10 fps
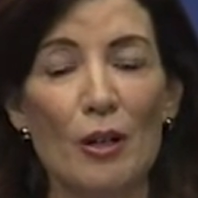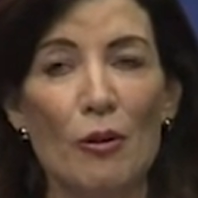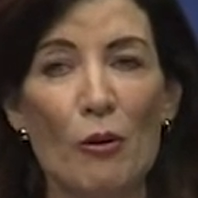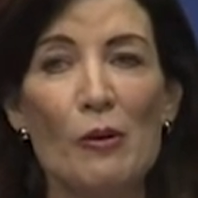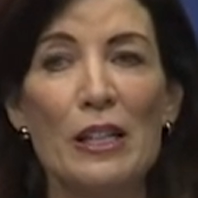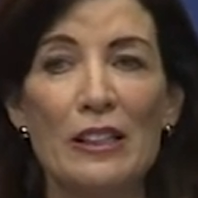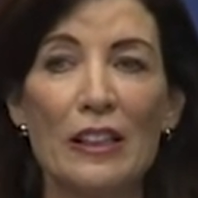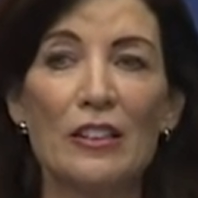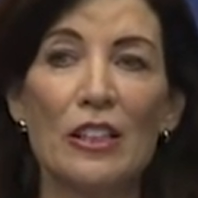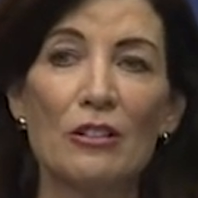But what we have to
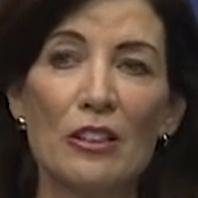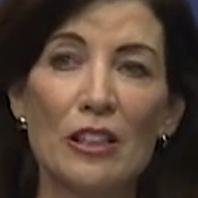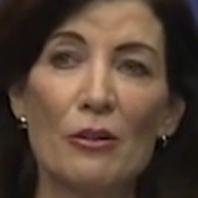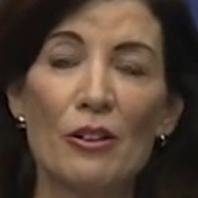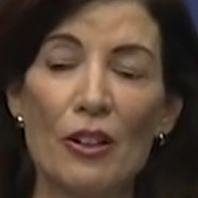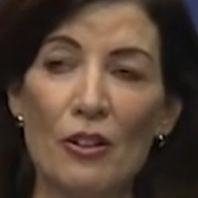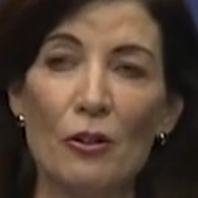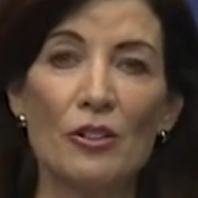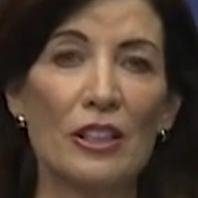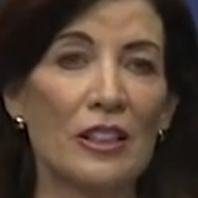continue to deal with are
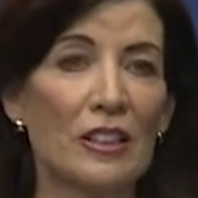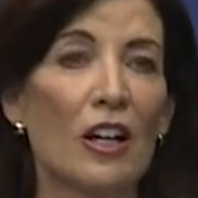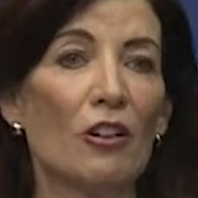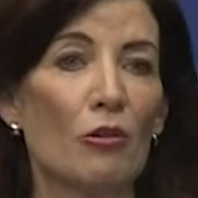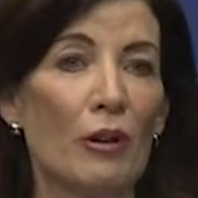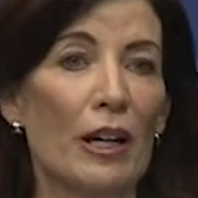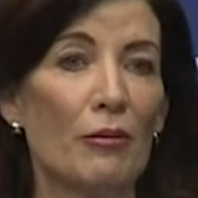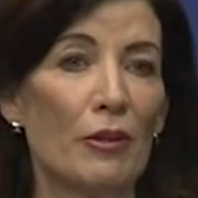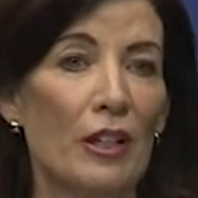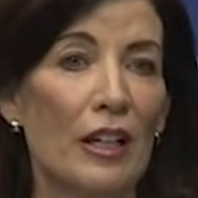those on the dark
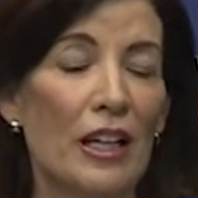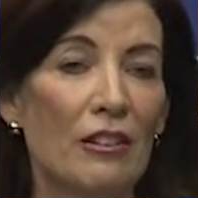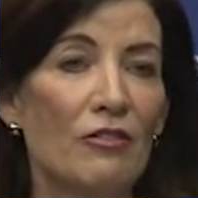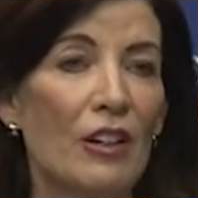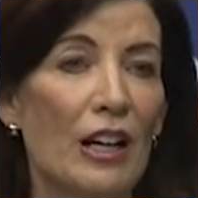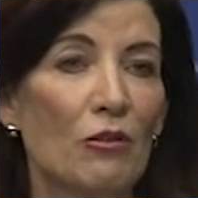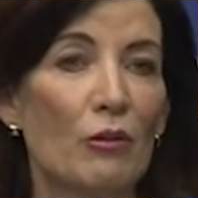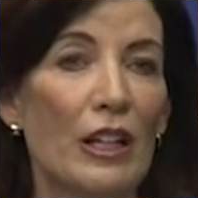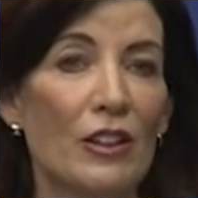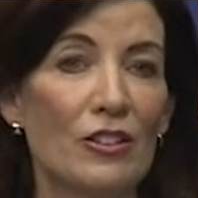web and find
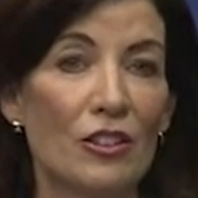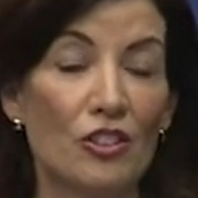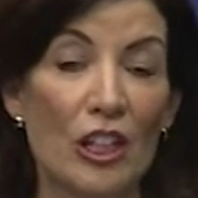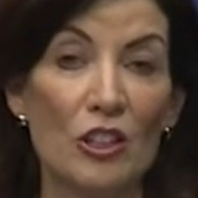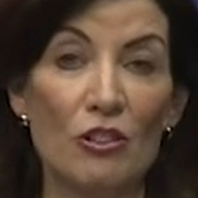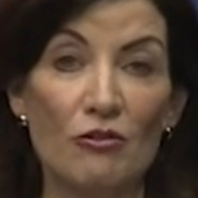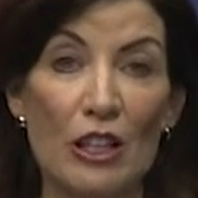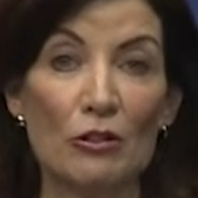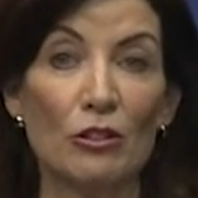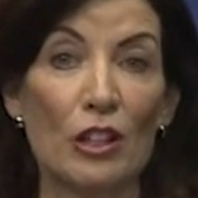ways to change
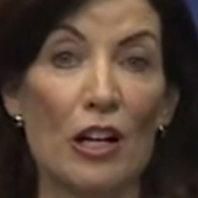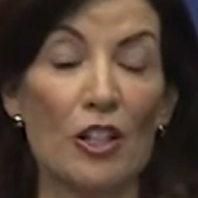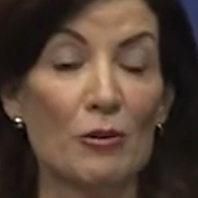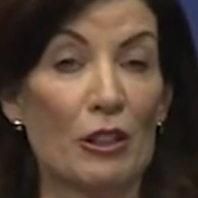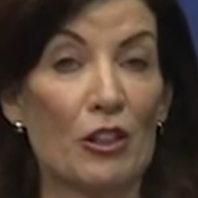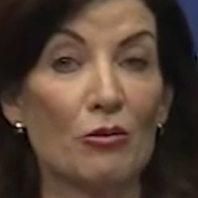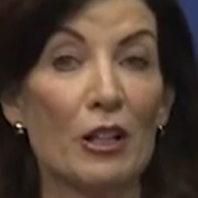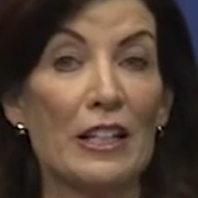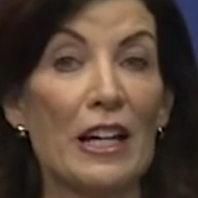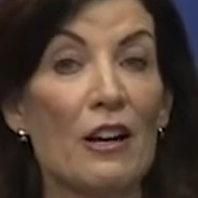federal laws, because
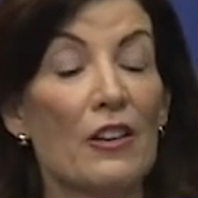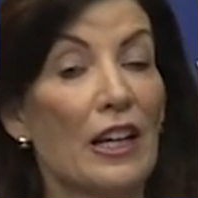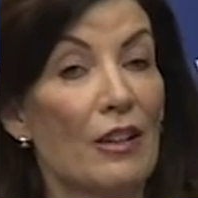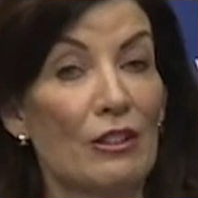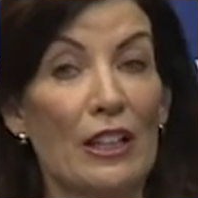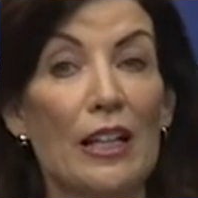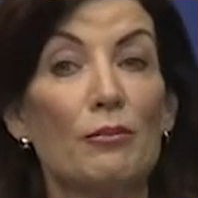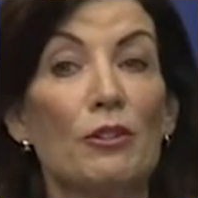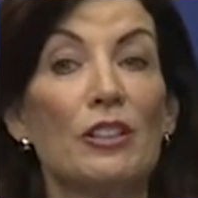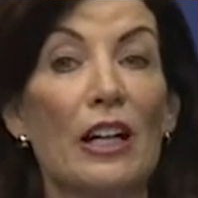right now they have a lot
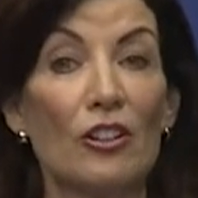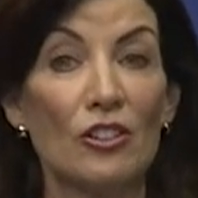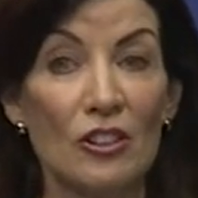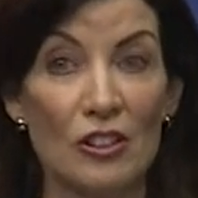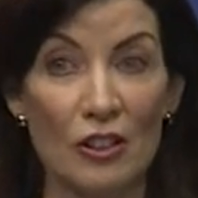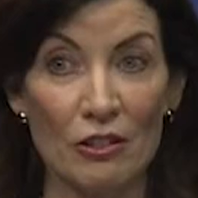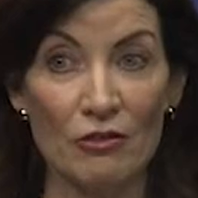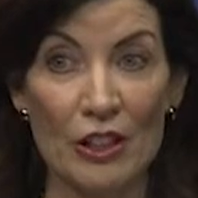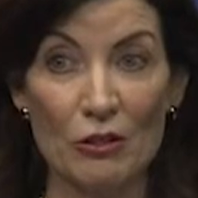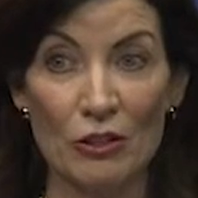of protections under
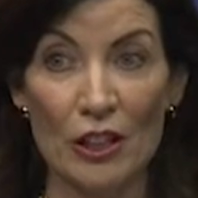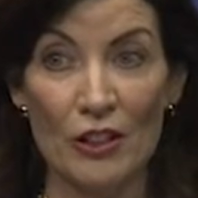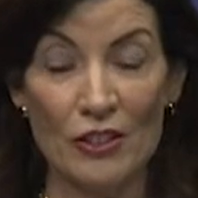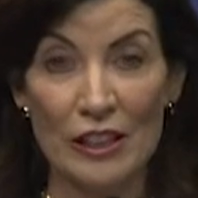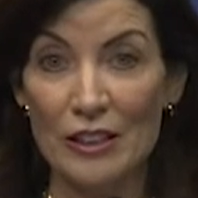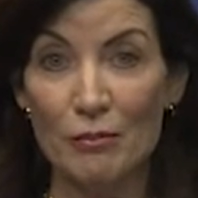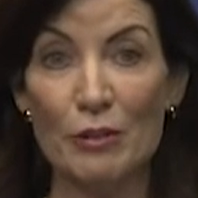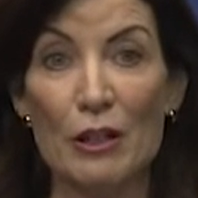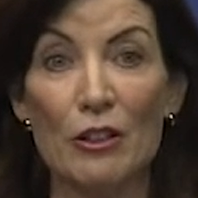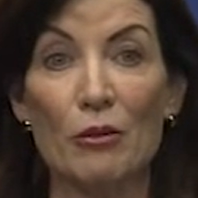federal laws. That's the
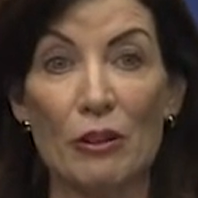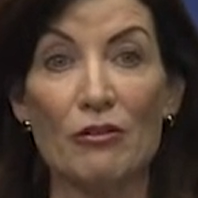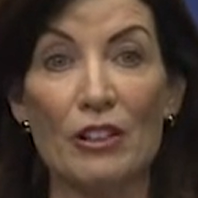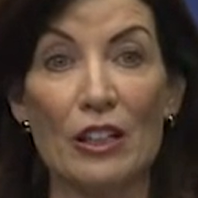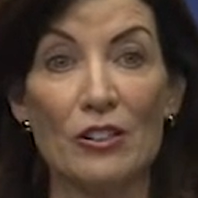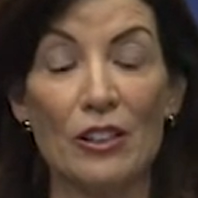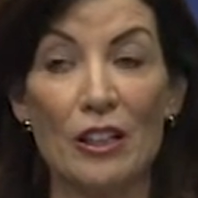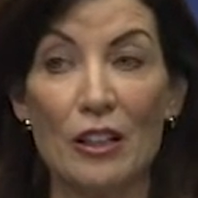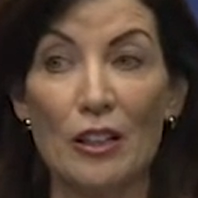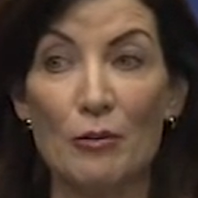barrier we face,
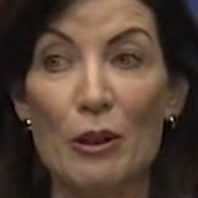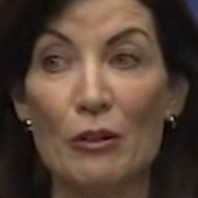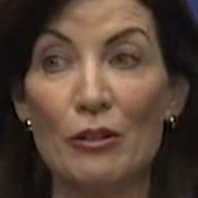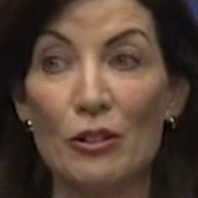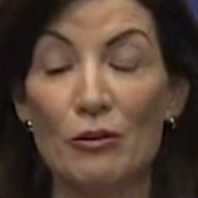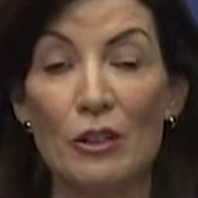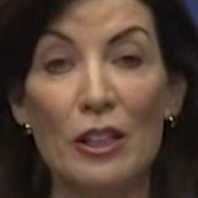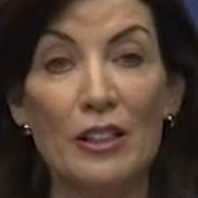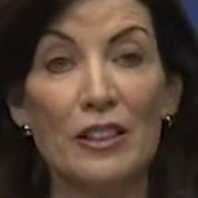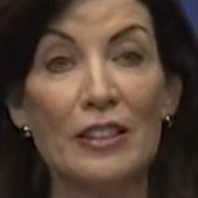to be able to
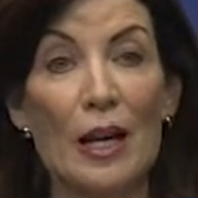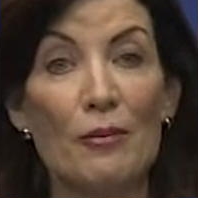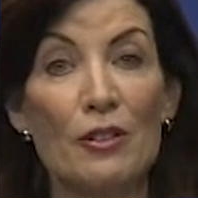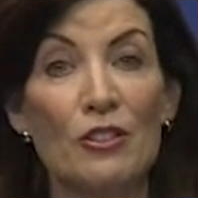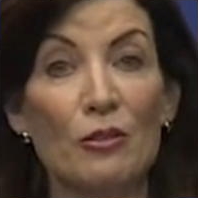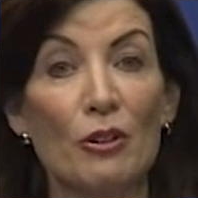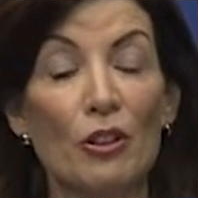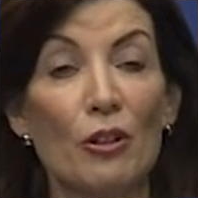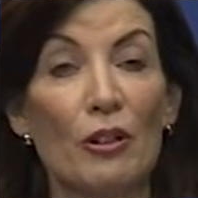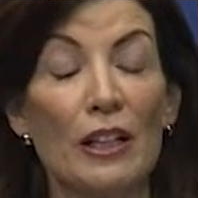stop this from
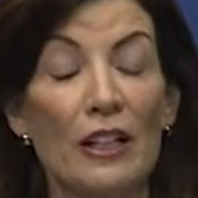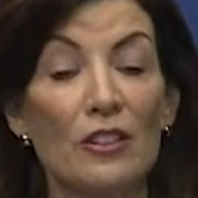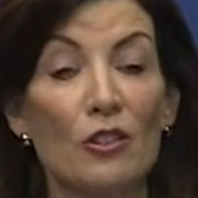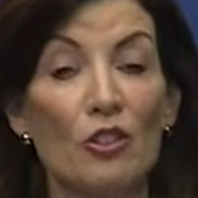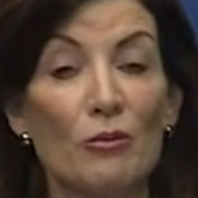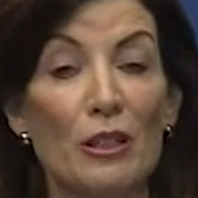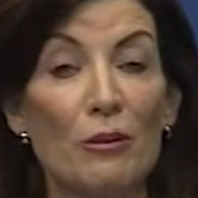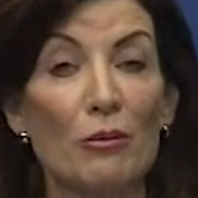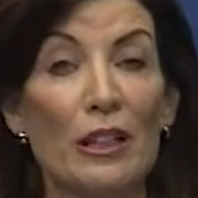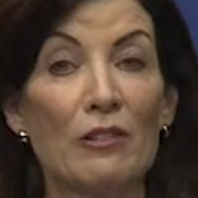occurring on social
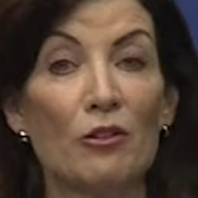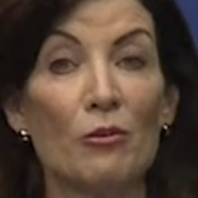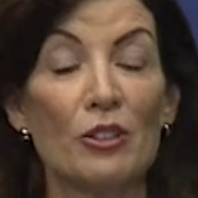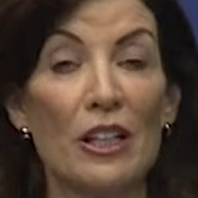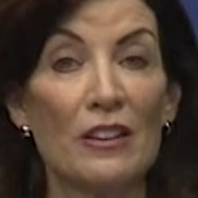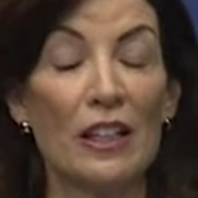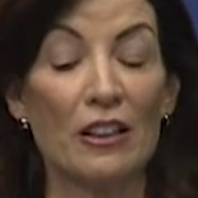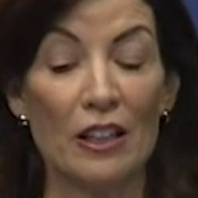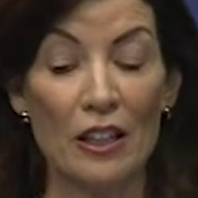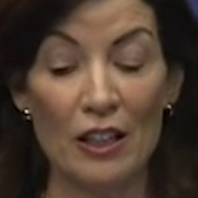media platforms. And I
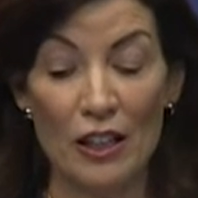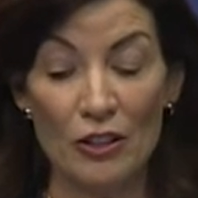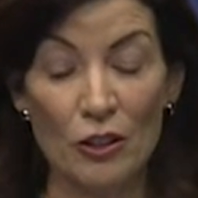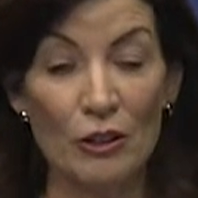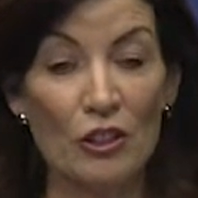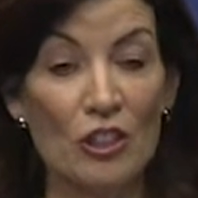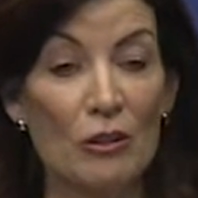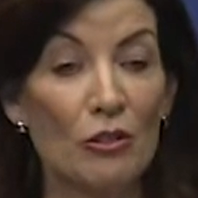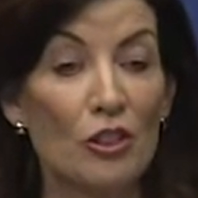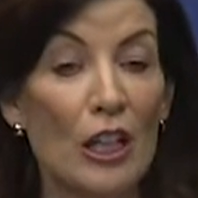thank Attorney
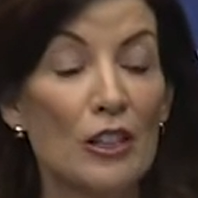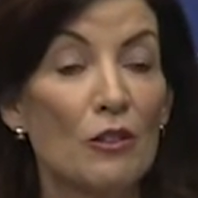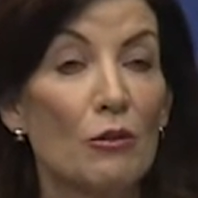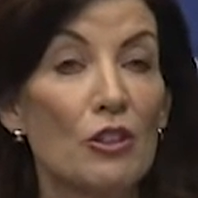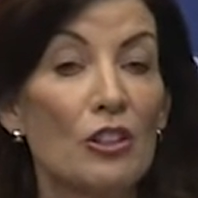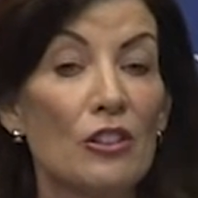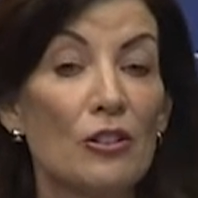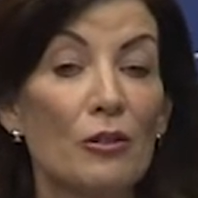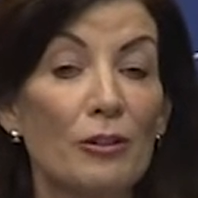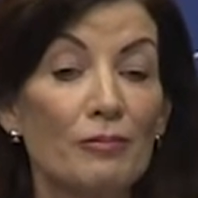General James for what she's
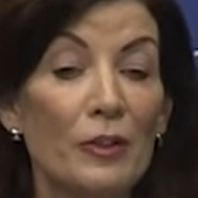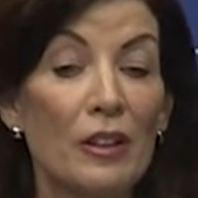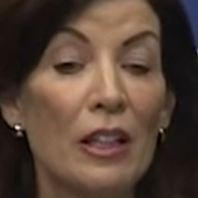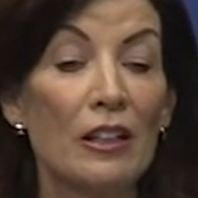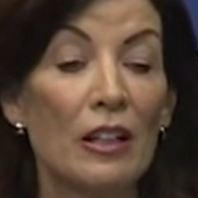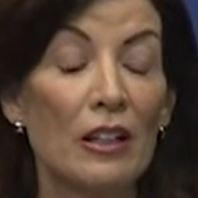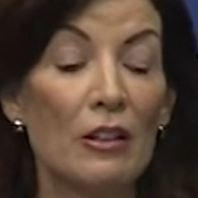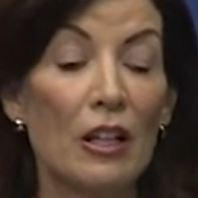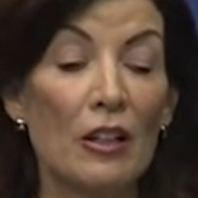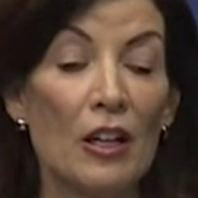doing
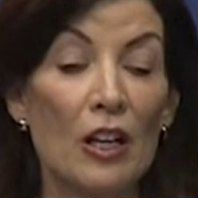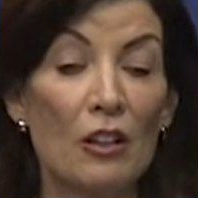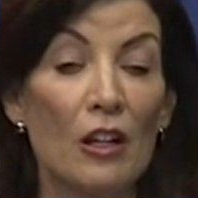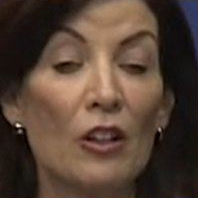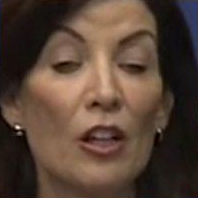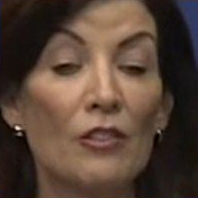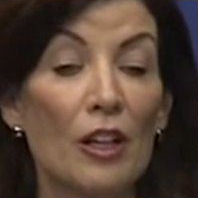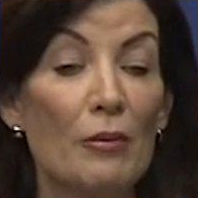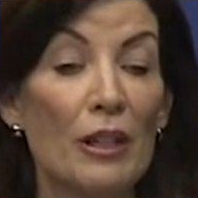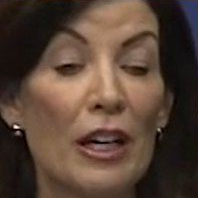on all of
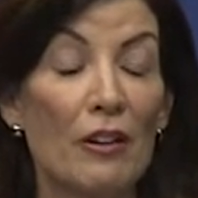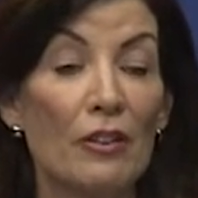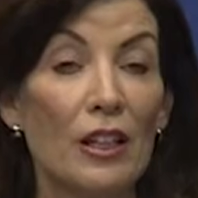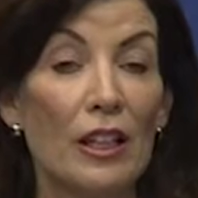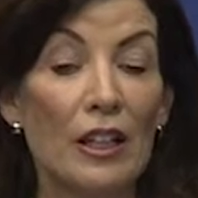our behalf.